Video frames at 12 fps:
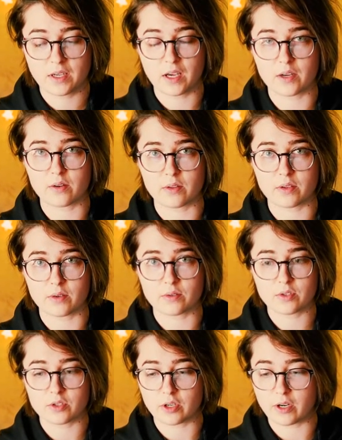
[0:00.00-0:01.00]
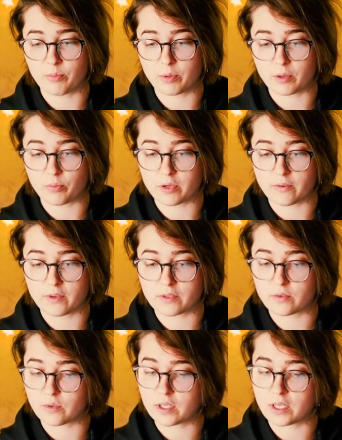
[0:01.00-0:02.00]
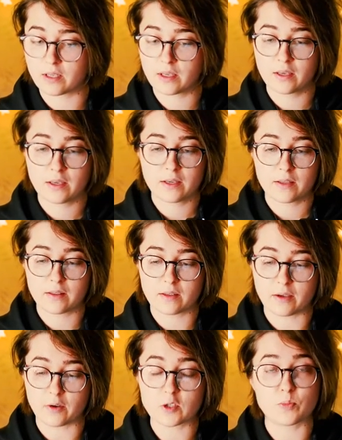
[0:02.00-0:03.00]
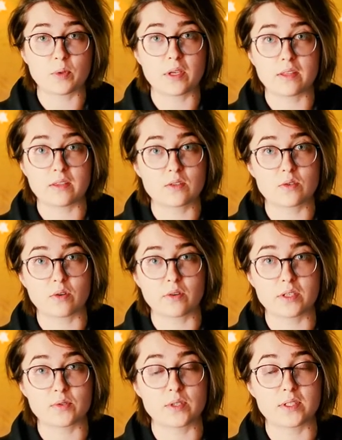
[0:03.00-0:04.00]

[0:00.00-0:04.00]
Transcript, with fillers: I know the ghost showed up in a previous reading the ghost being the stories